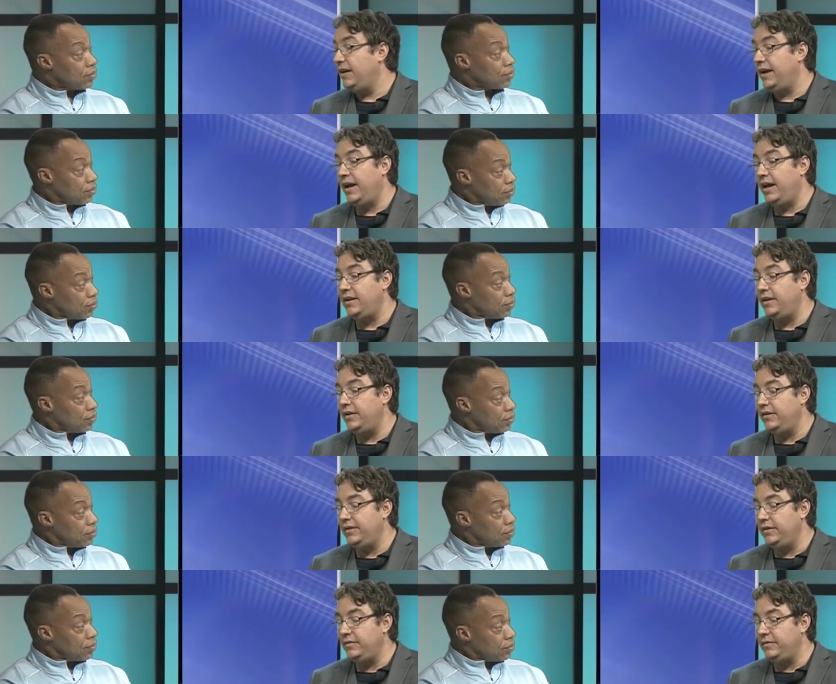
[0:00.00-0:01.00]
Speaker 1: and you,
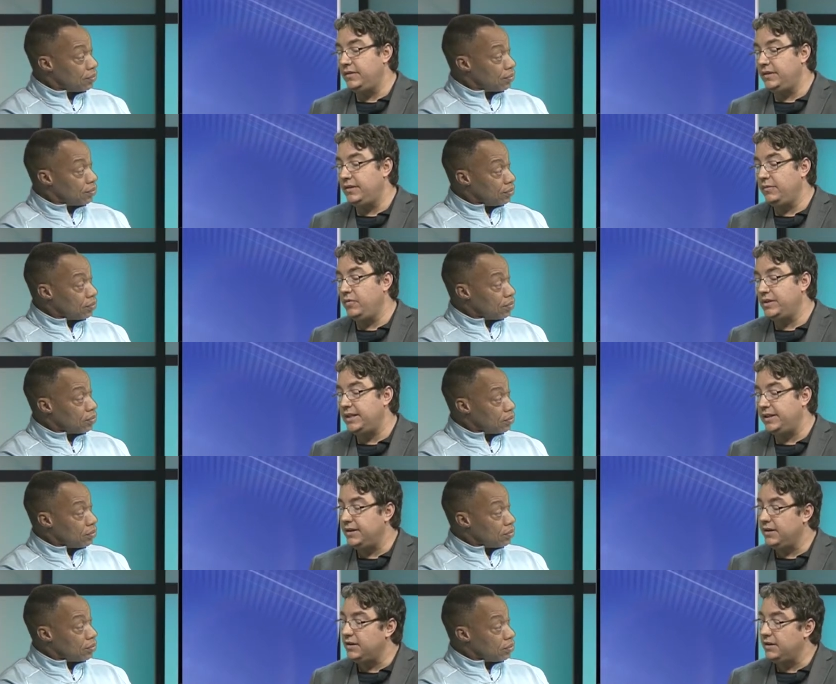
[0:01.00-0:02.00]
you was it
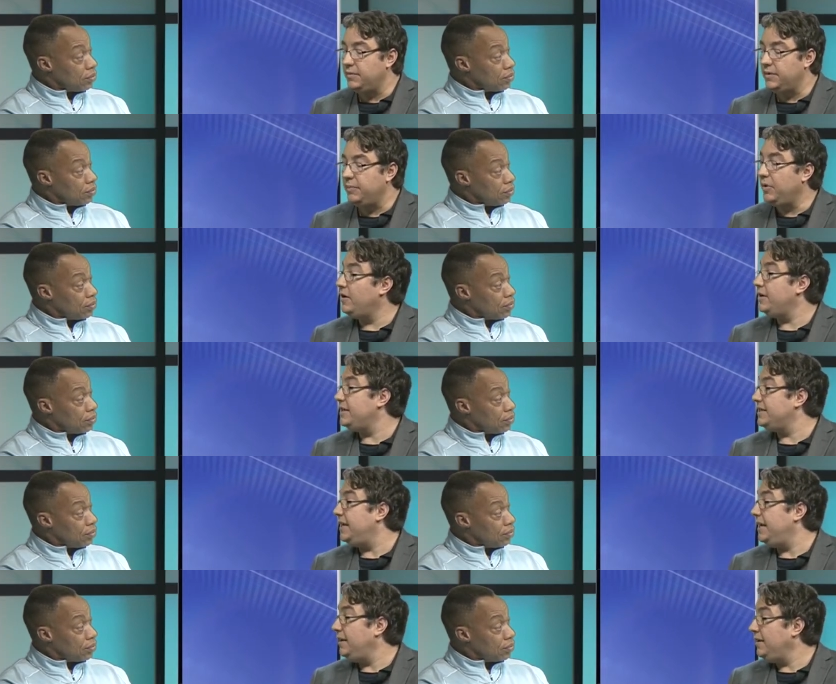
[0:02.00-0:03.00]
the, the, the party
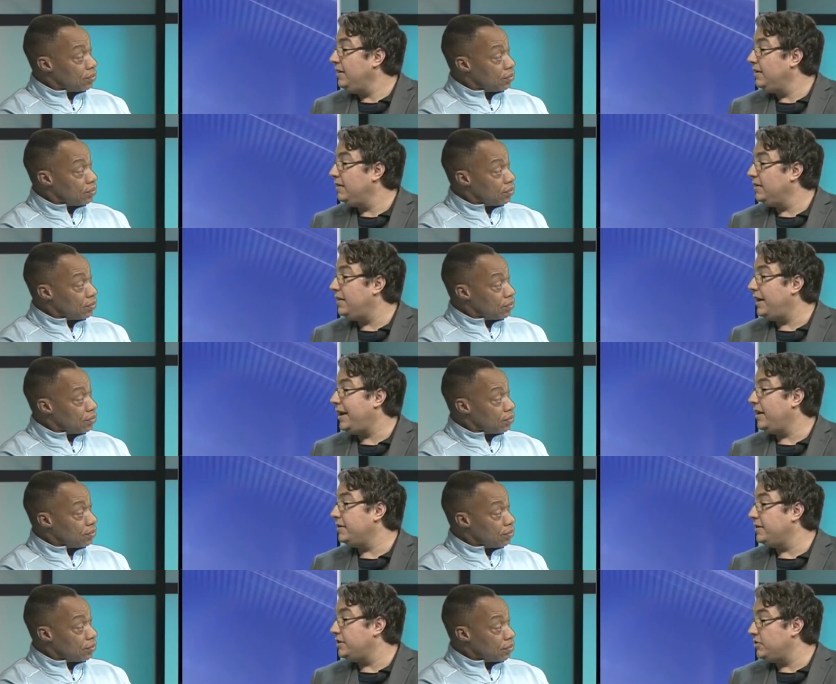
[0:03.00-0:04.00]
scene that,
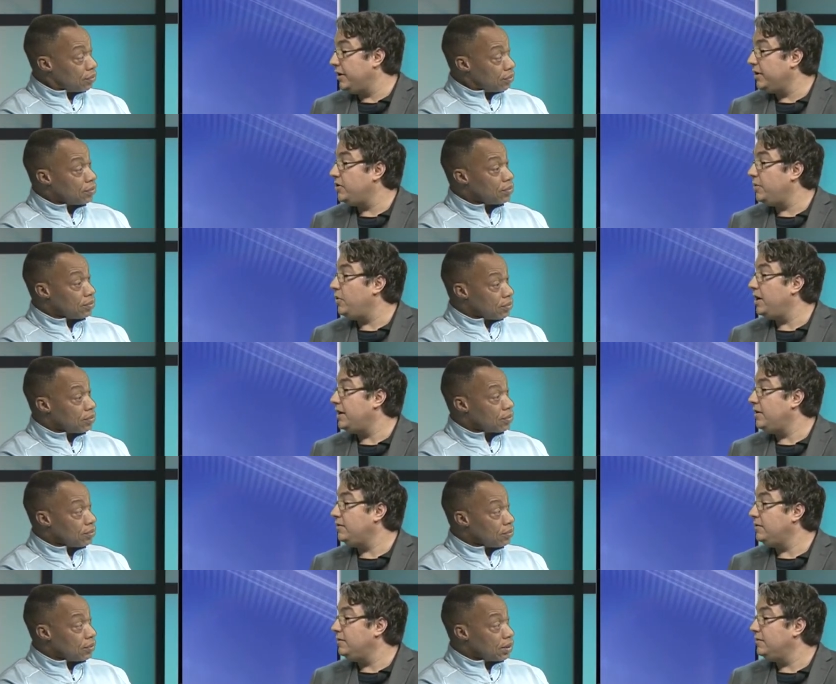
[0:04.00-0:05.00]
that triggered your
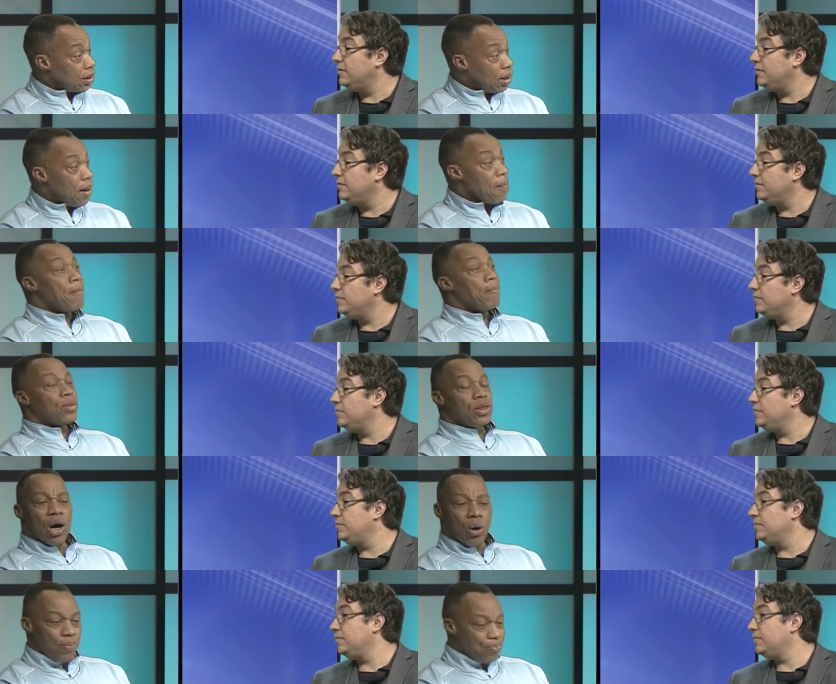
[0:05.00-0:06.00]
breakdown?
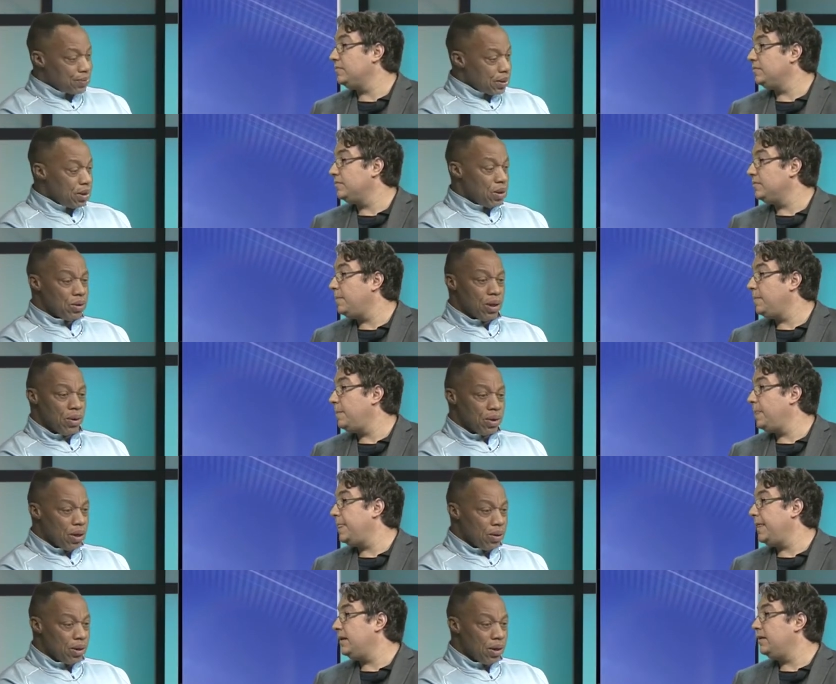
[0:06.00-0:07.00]
Speaker 2: No, no, no,
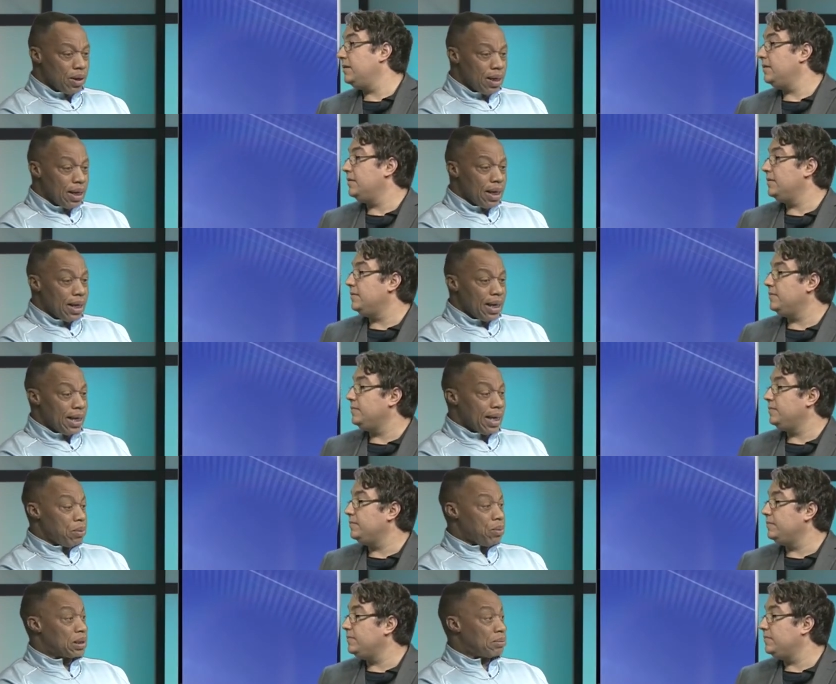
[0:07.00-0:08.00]
no, no.
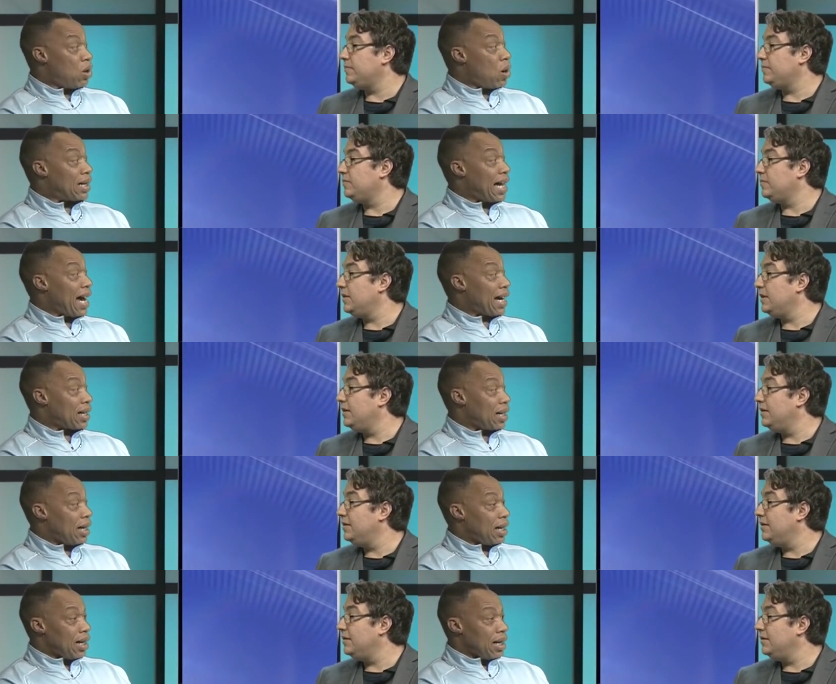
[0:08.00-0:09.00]
It was more like,
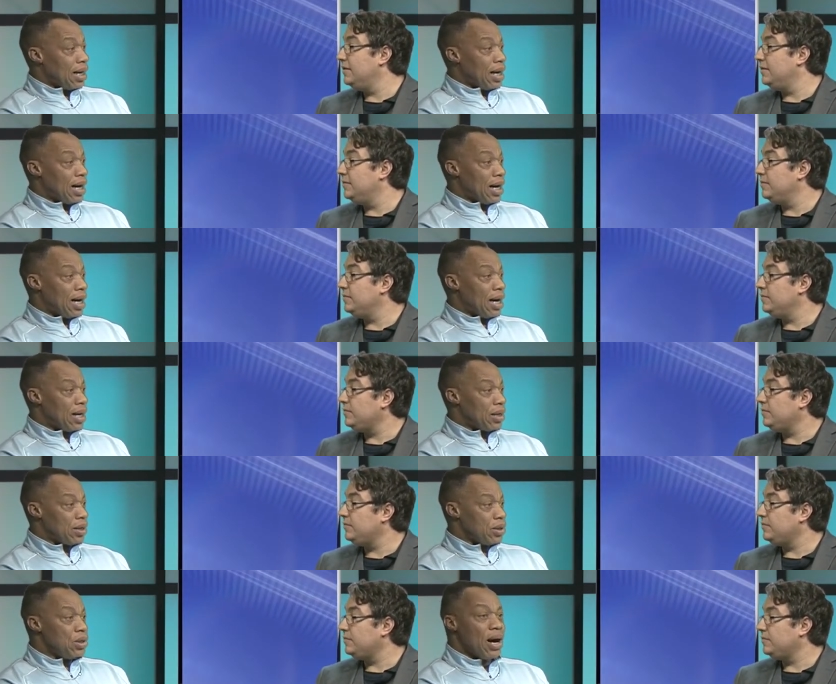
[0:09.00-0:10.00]
uh,
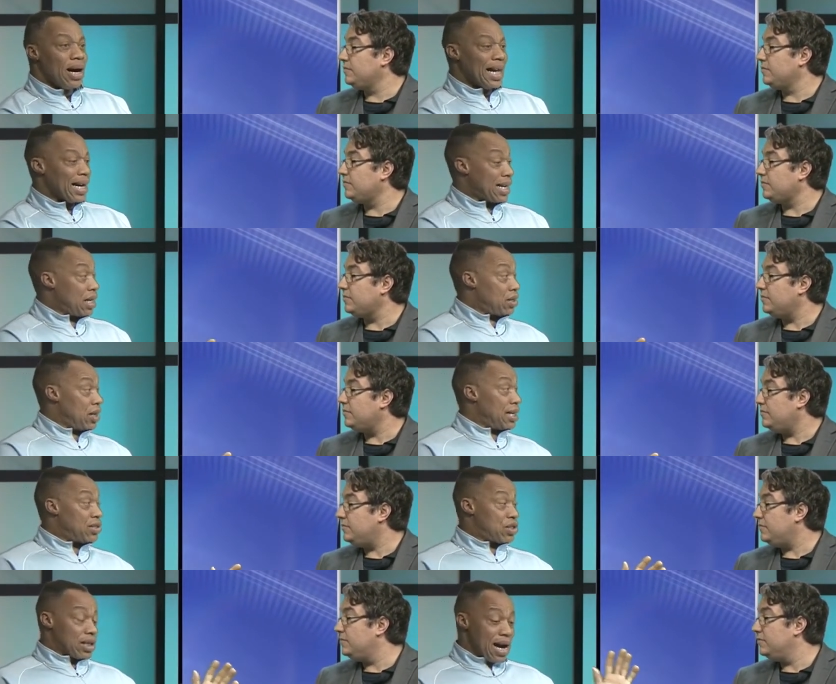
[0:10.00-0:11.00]
you know, like in, in
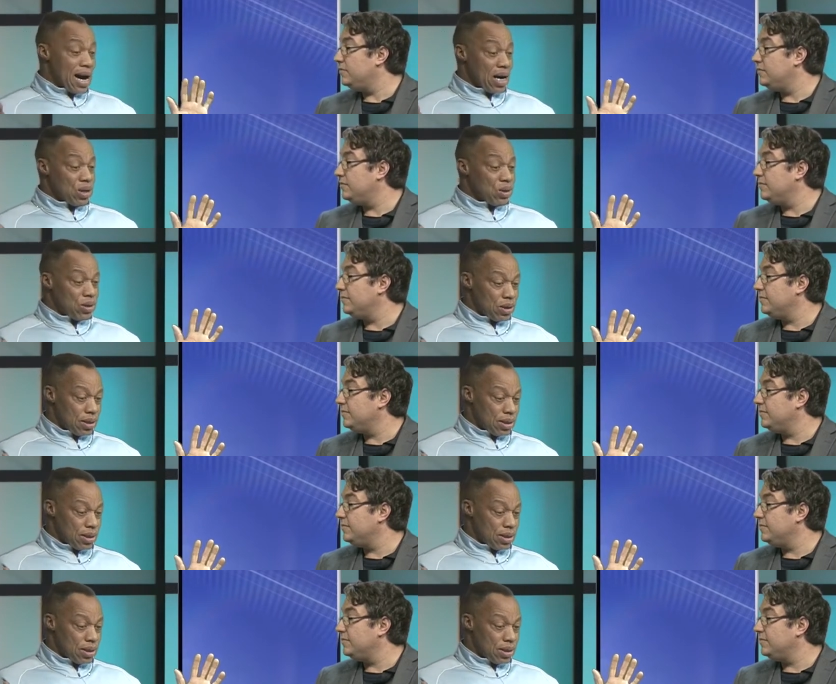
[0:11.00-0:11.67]
Chicago,